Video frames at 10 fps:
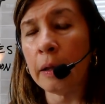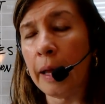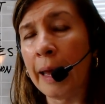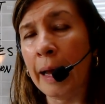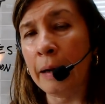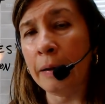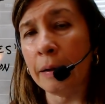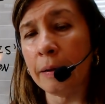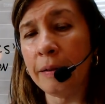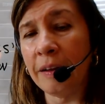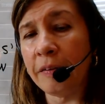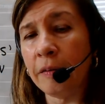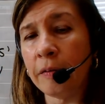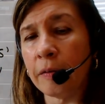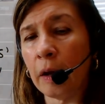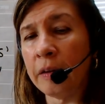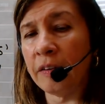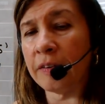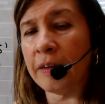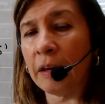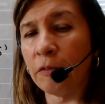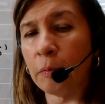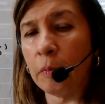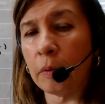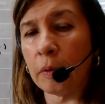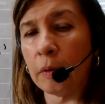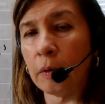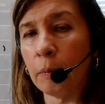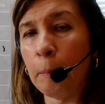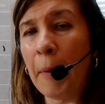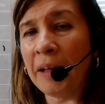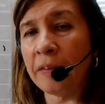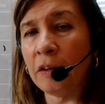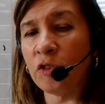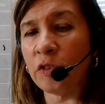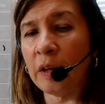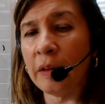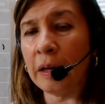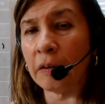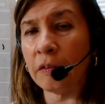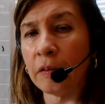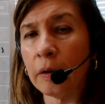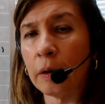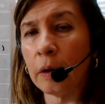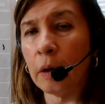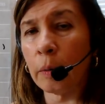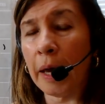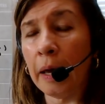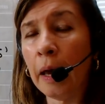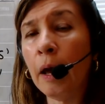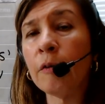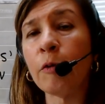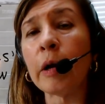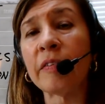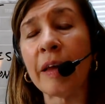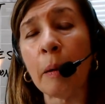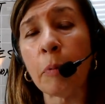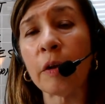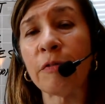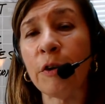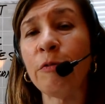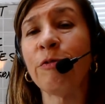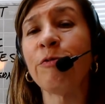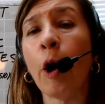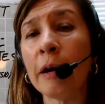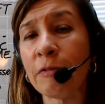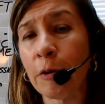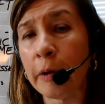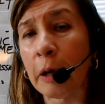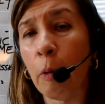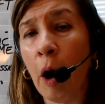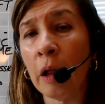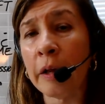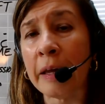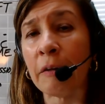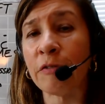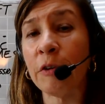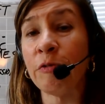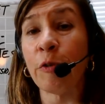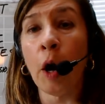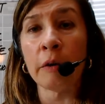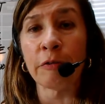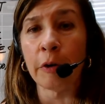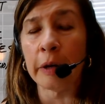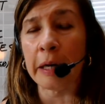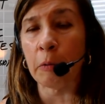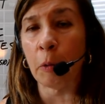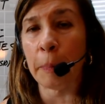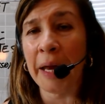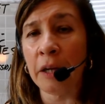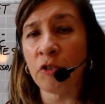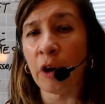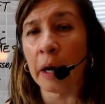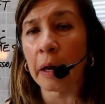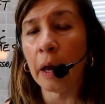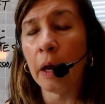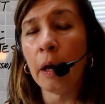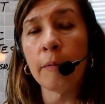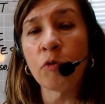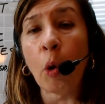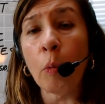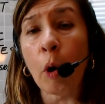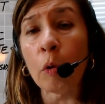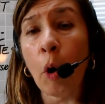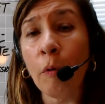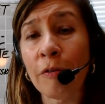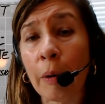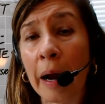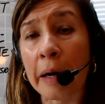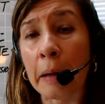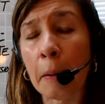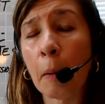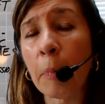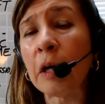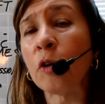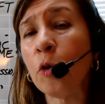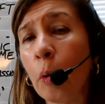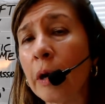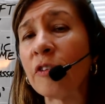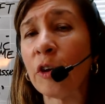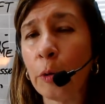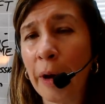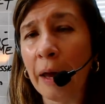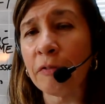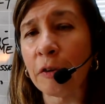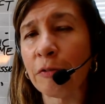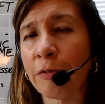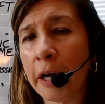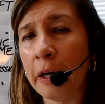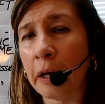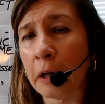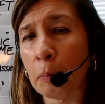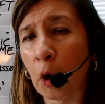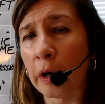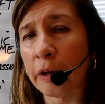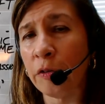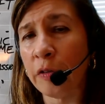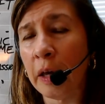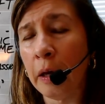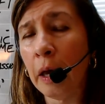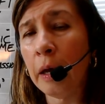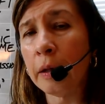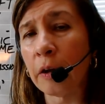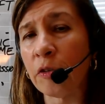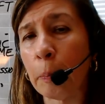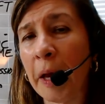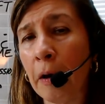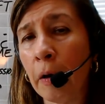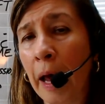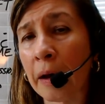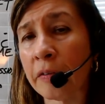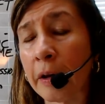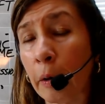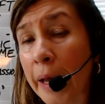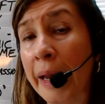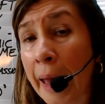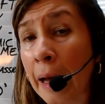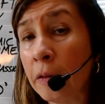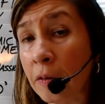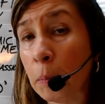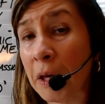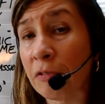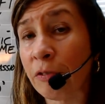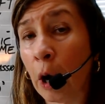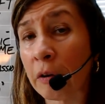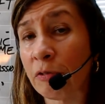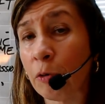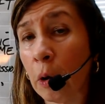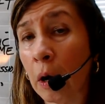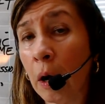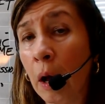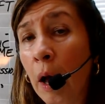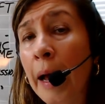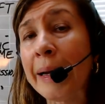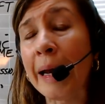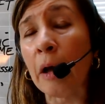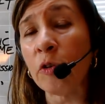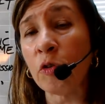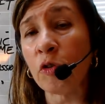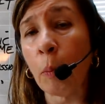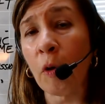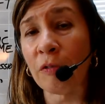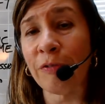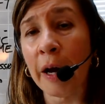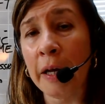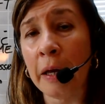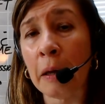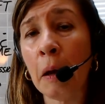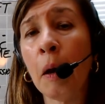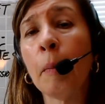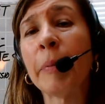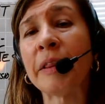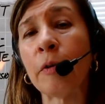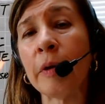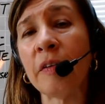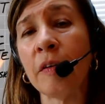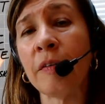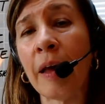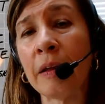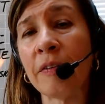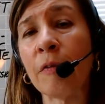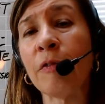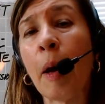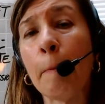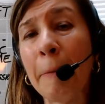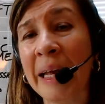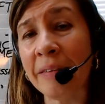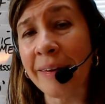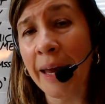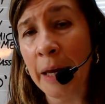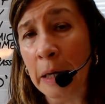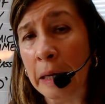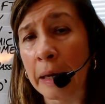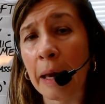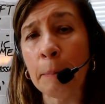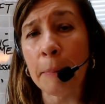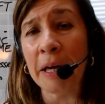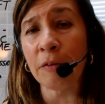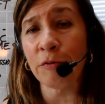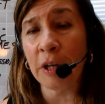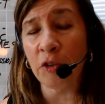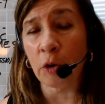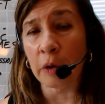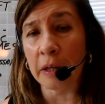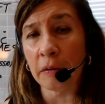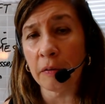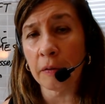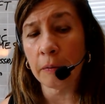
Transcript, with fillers: And this is a distinct message to this. Okay. For example, if you fought for equality, if you fought for an equal paycheck, don't roll over on it. But nor do you have to fight anymore. You see, there's a paradox there. It had to be fought for. Now there's no more fighting but there is a sense of maintaining and being vigilant.